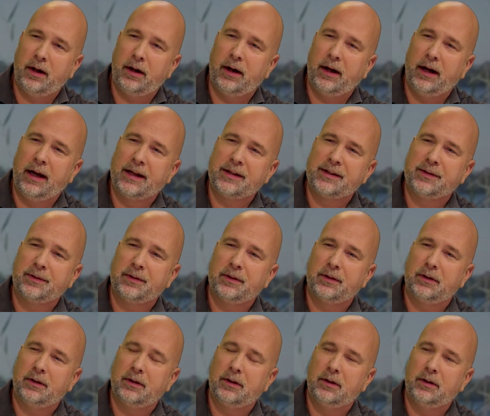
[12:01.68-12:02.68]
as
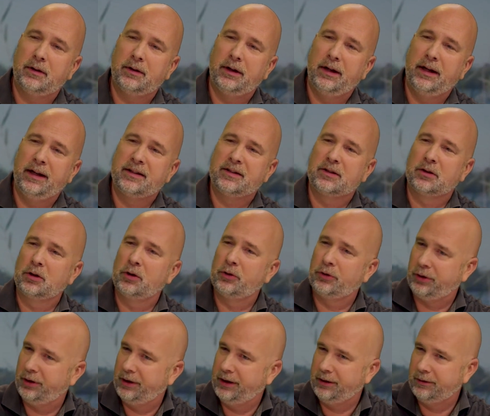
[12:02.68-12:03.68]
it's
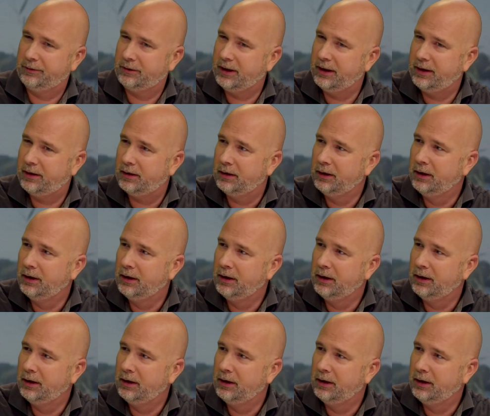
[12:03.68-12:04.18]
learning, right?